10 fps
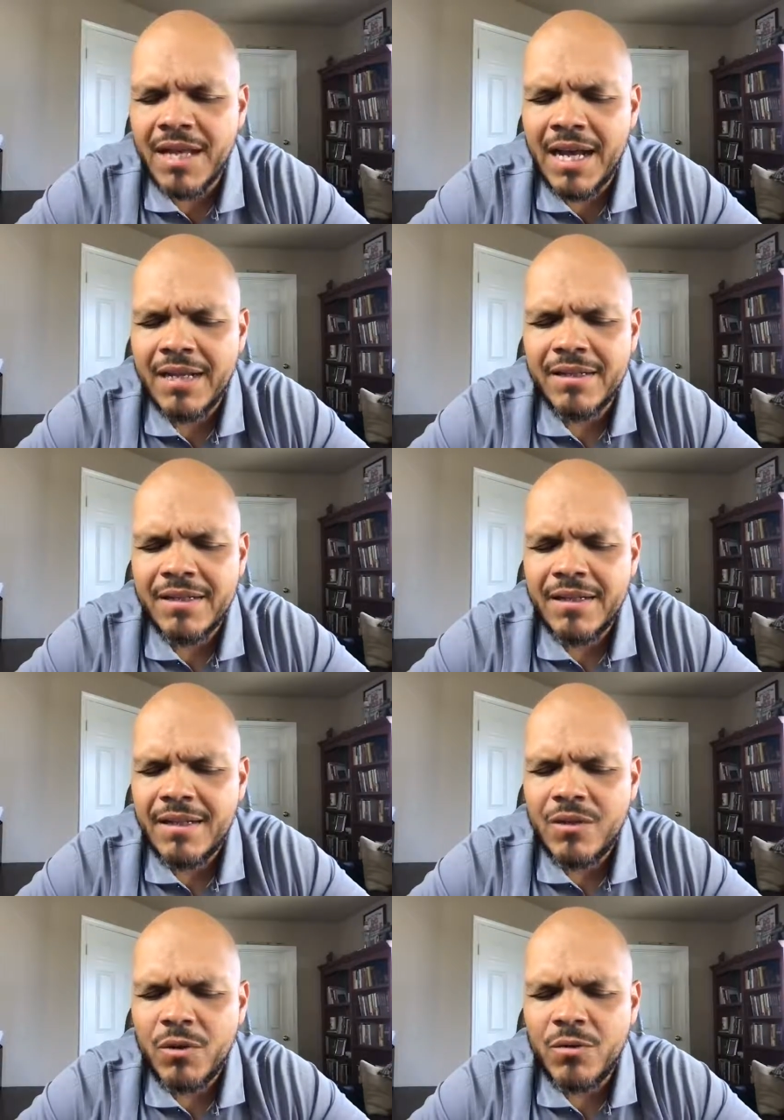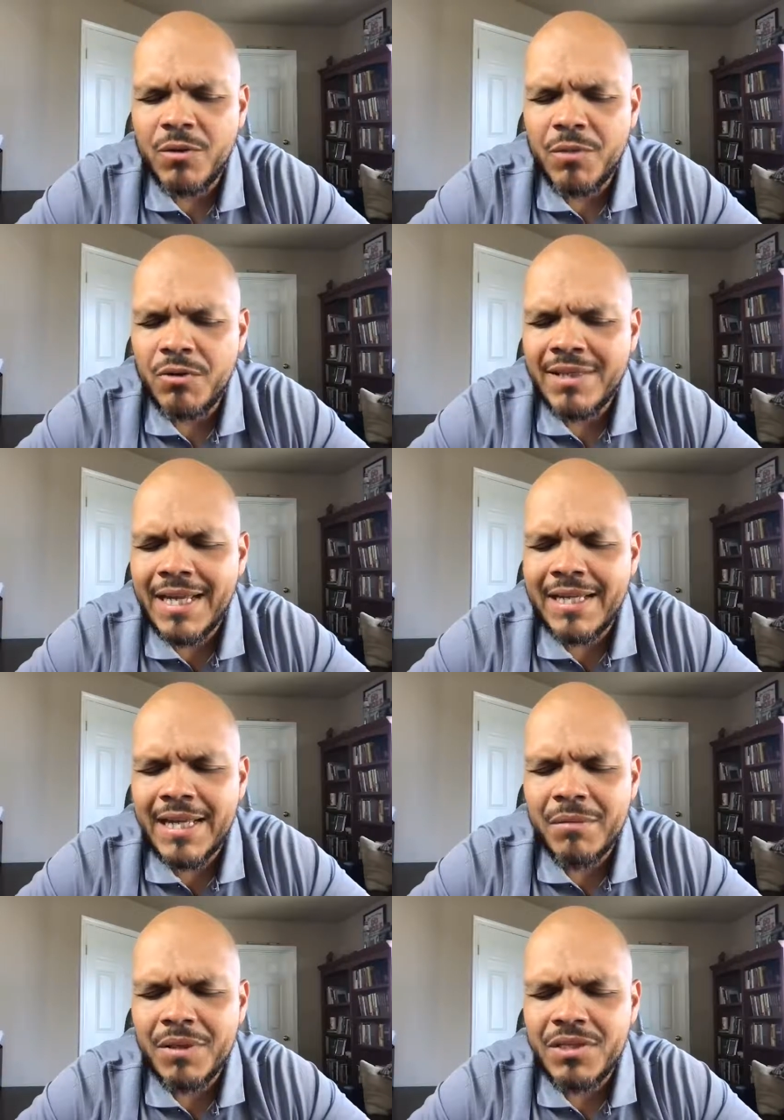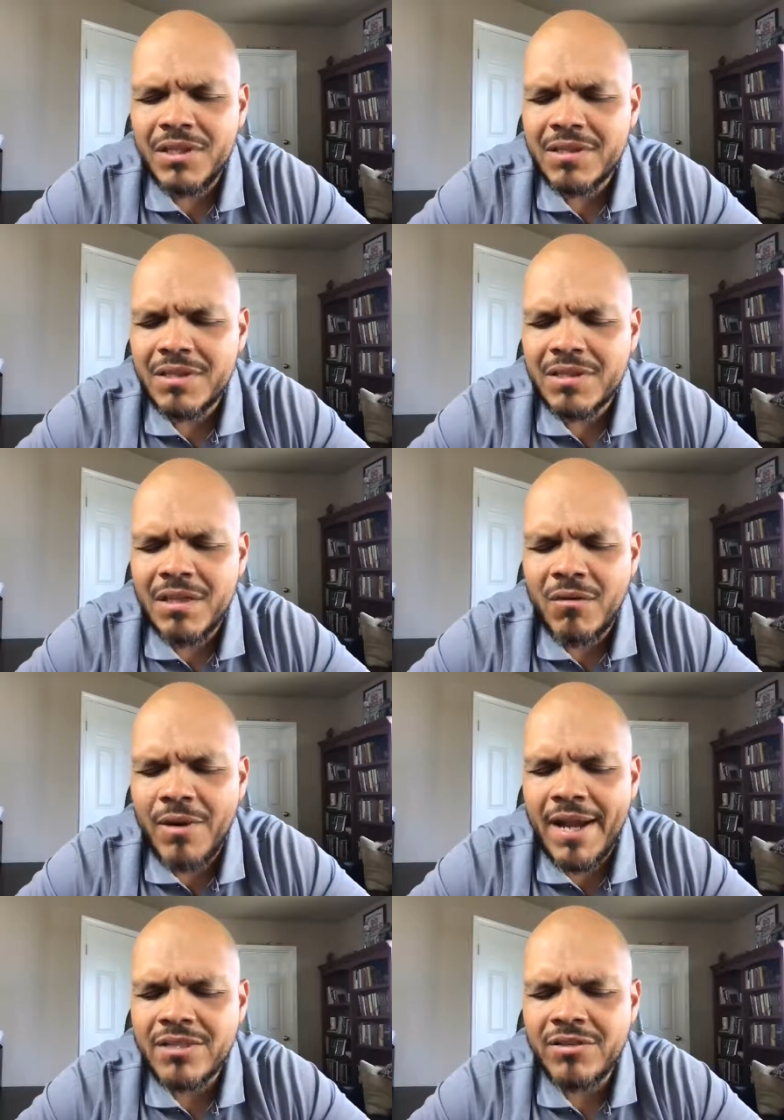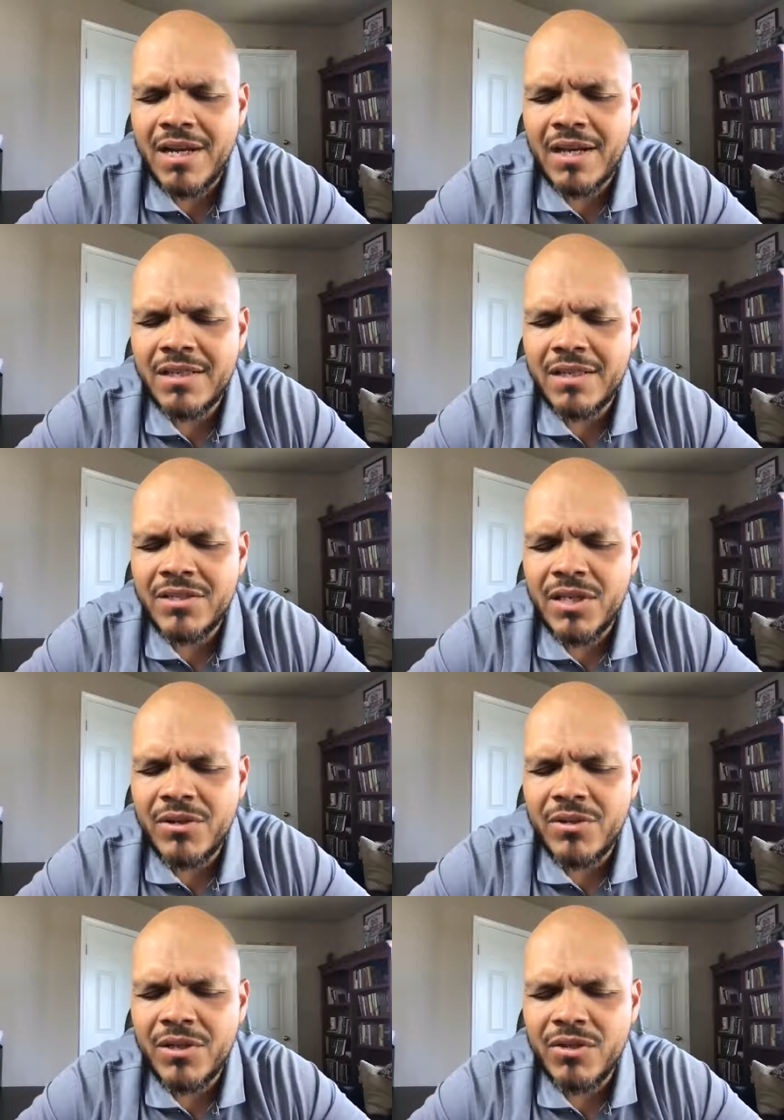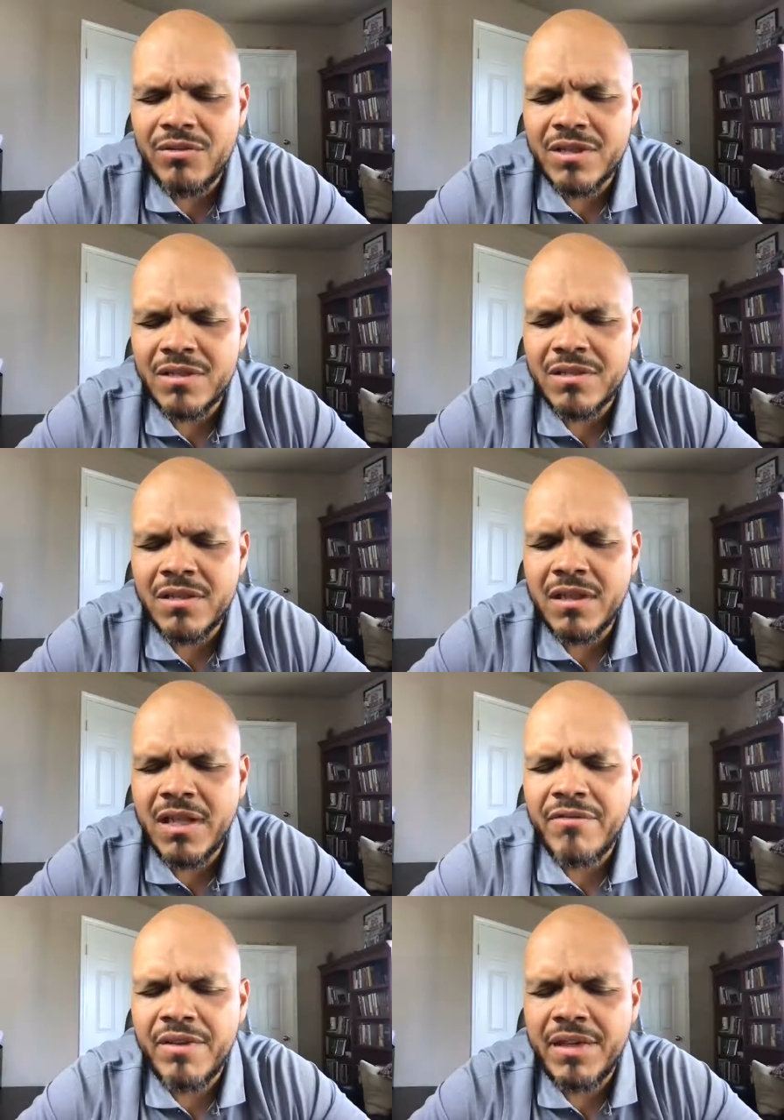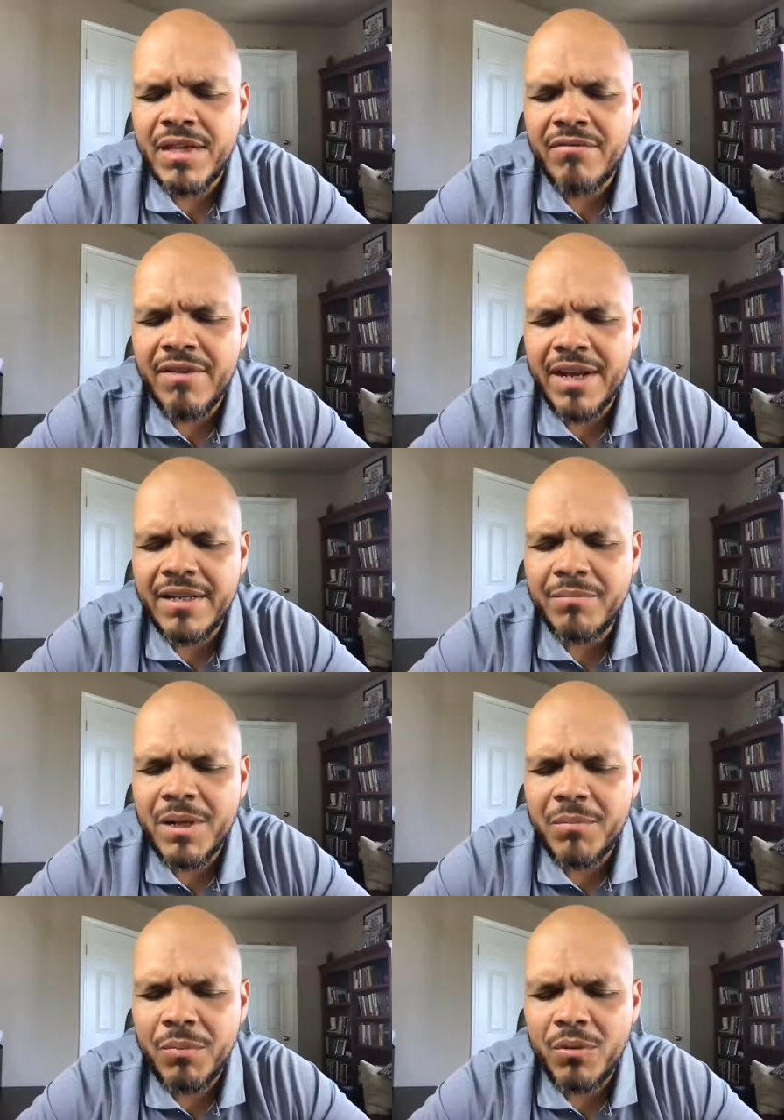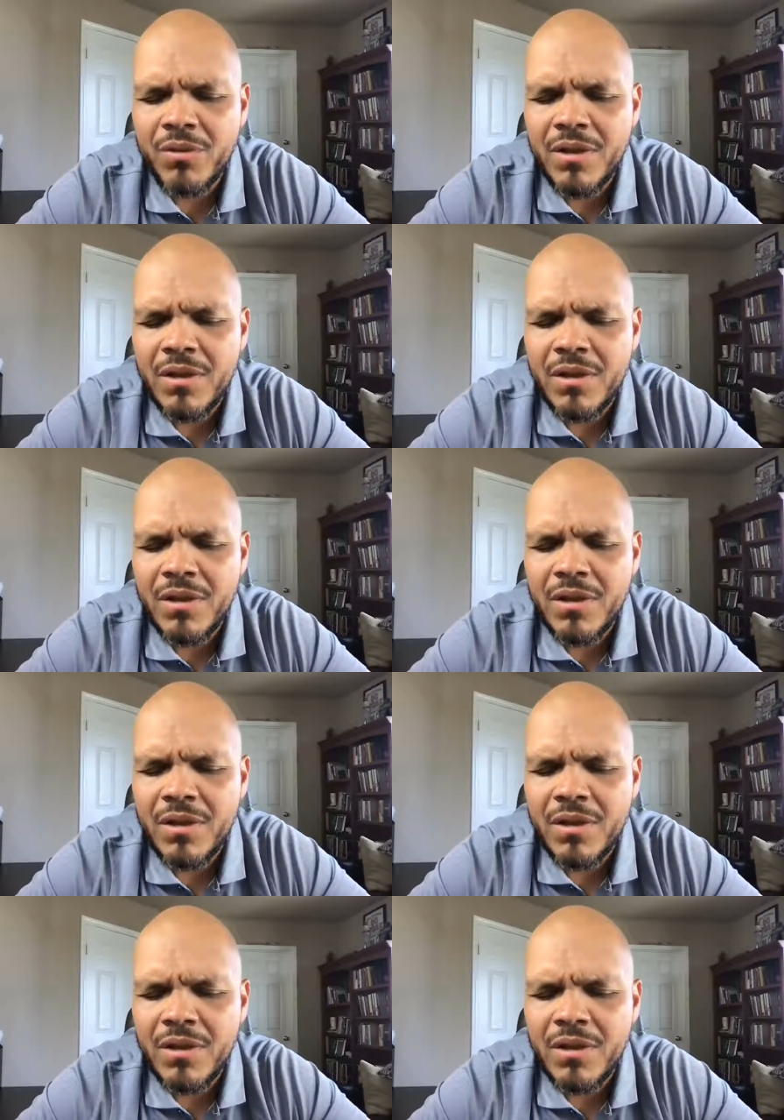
God, we rebuke that in the name of Jesus. And we ask you, God, to continue to use us to lovingly invite people